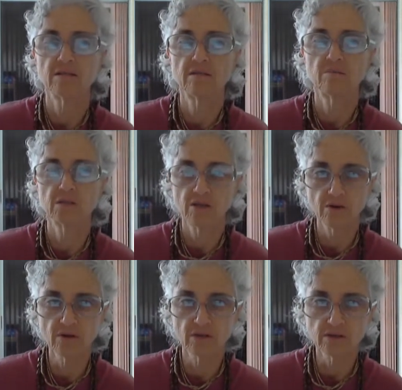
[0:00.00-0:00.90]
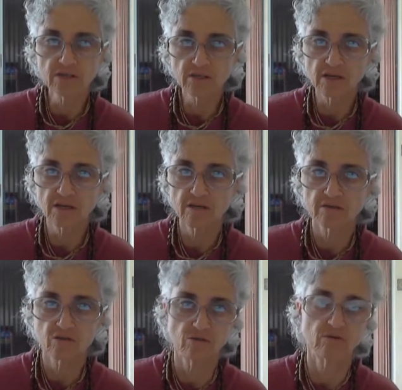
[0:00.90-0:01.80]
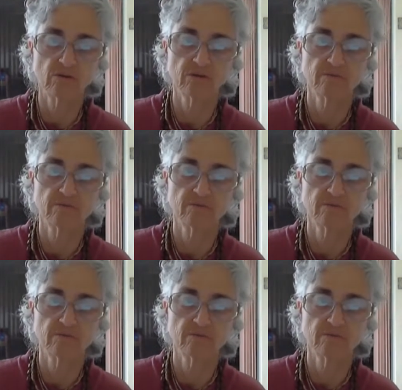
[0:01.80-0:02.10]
the materialistic sudra,